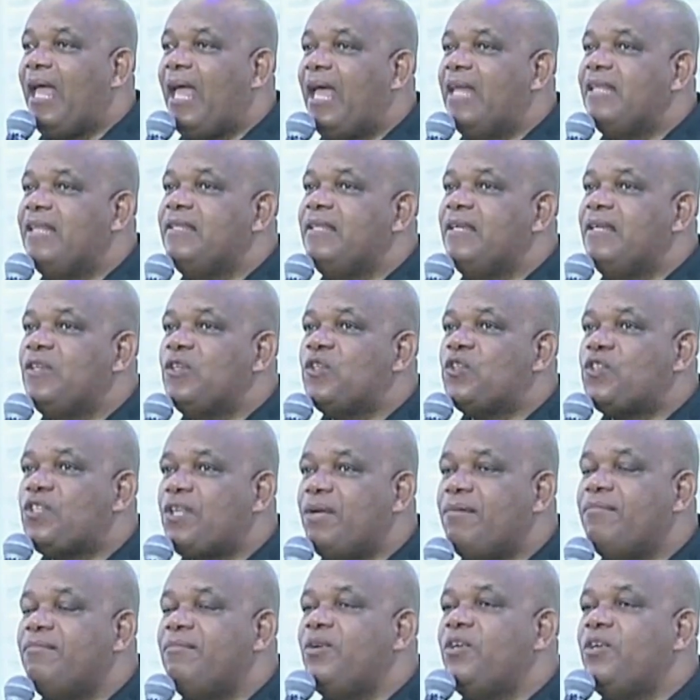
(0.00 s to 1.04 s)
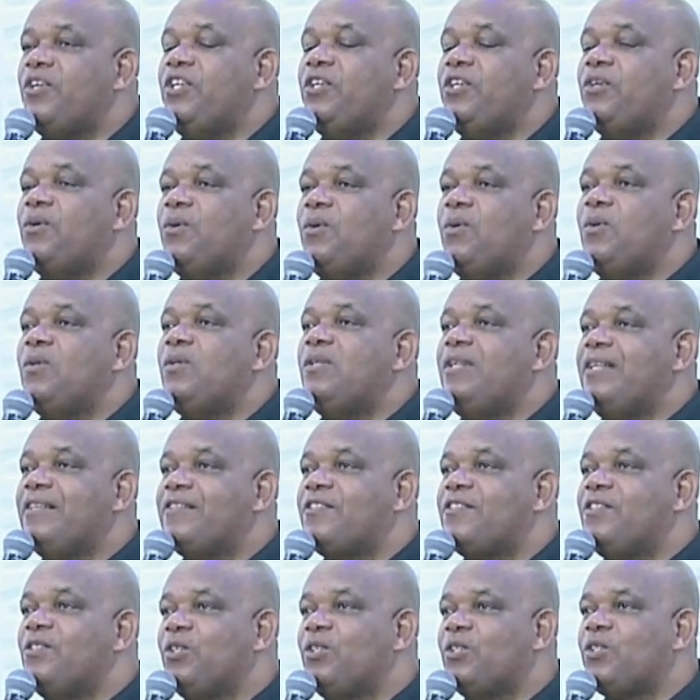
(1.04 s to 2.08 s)
there is somebody who does
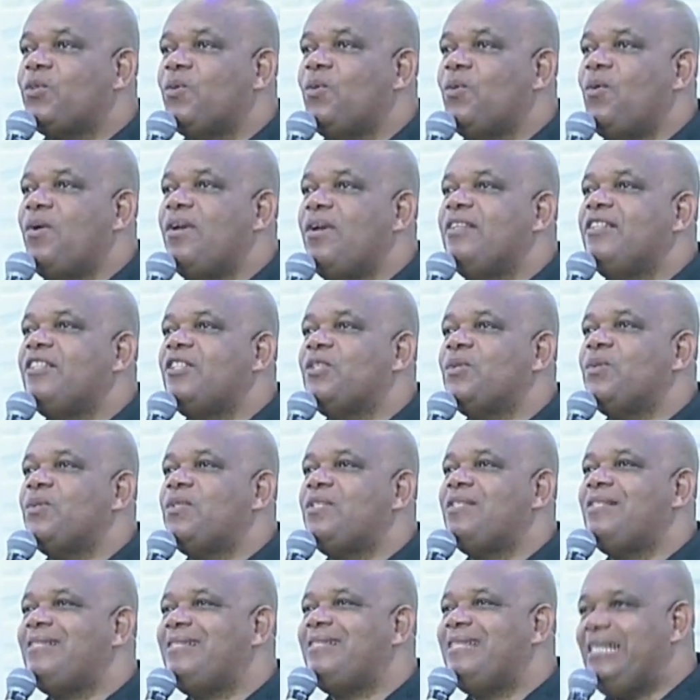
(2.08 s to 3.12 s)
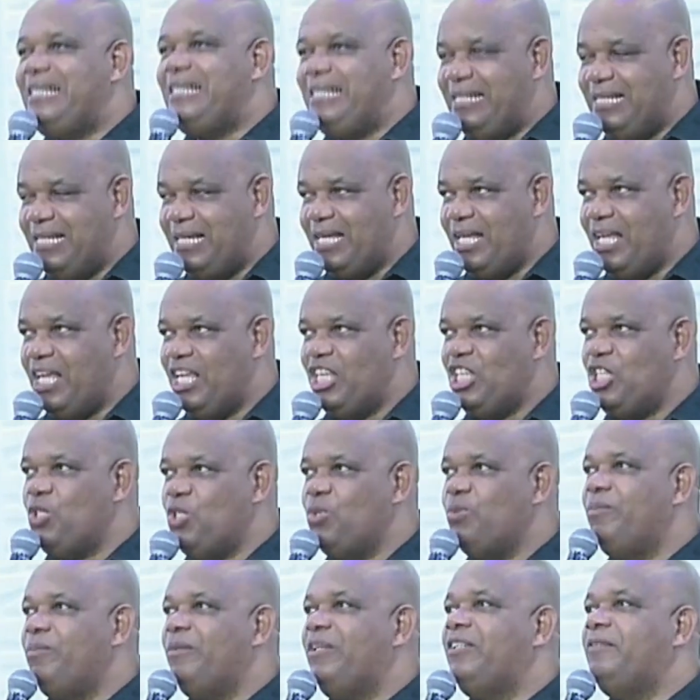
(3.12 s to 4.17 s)
not want to see a
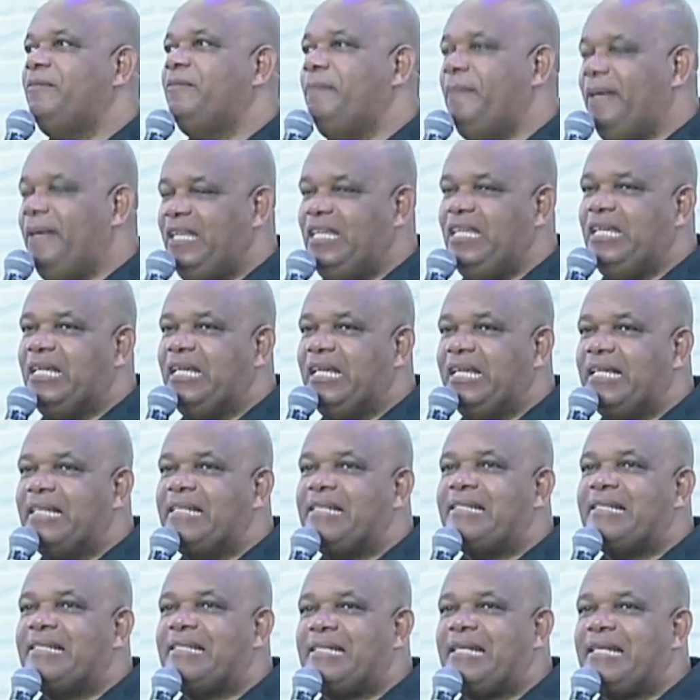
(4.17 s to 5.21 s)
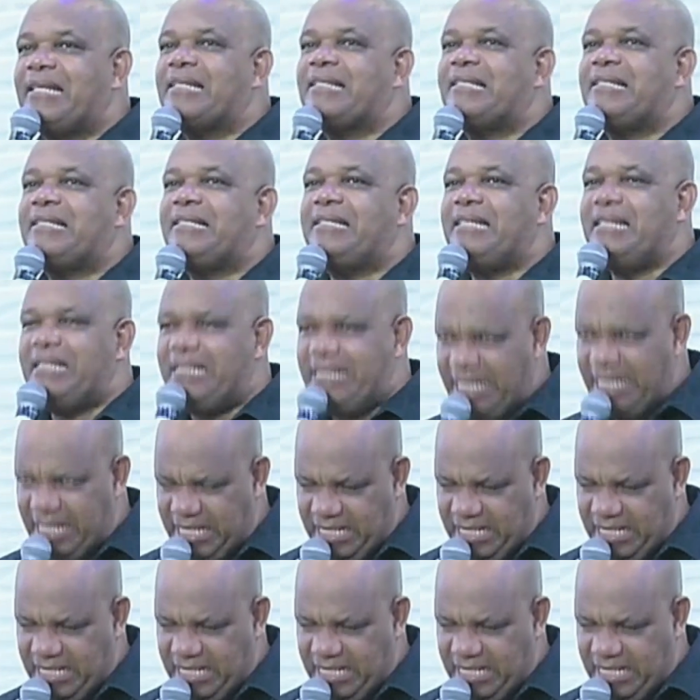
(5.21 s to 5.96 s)
human being succeeding.